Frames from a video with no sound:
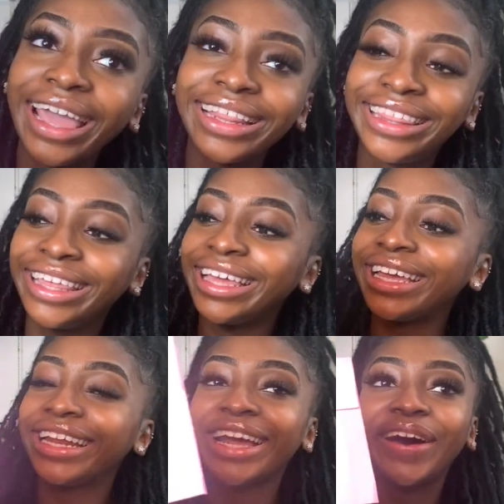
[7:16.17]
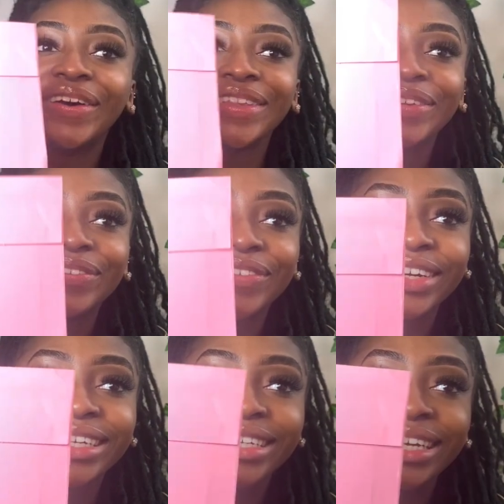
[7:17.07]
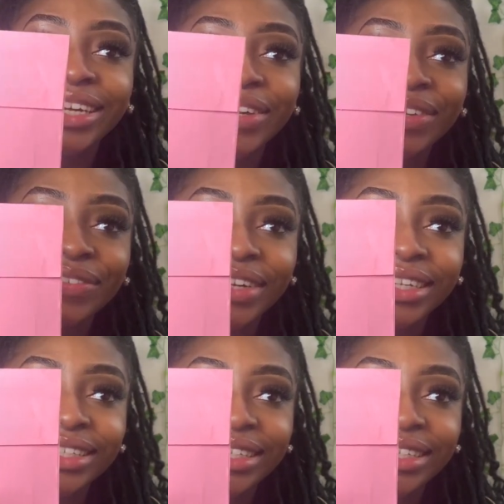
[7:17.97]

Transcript: and then on the front it